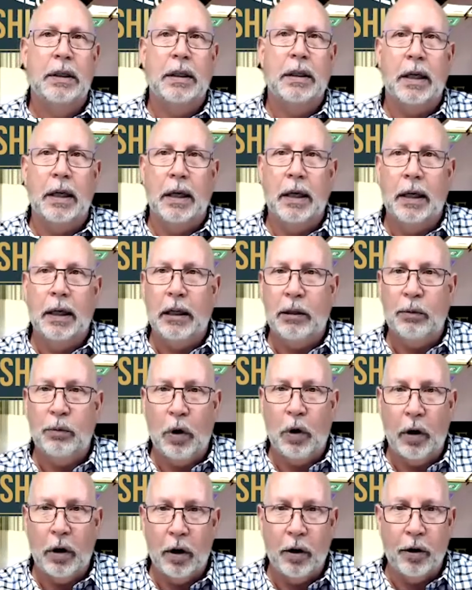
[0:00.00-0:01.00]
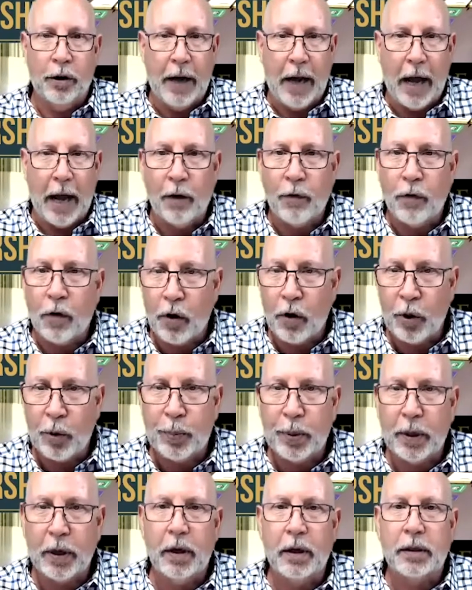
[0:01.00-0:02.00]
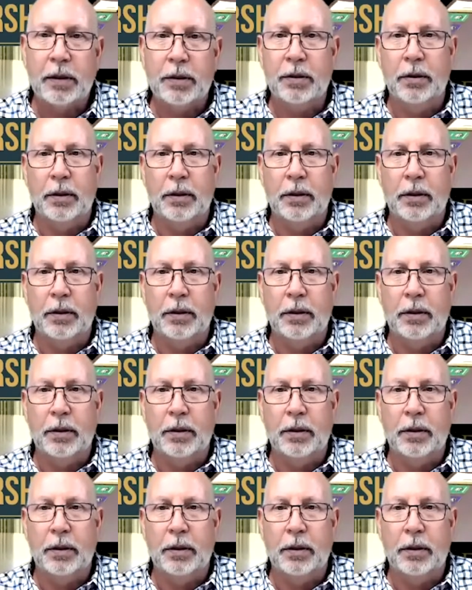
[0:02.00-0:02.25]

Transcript: um, or have all the perks?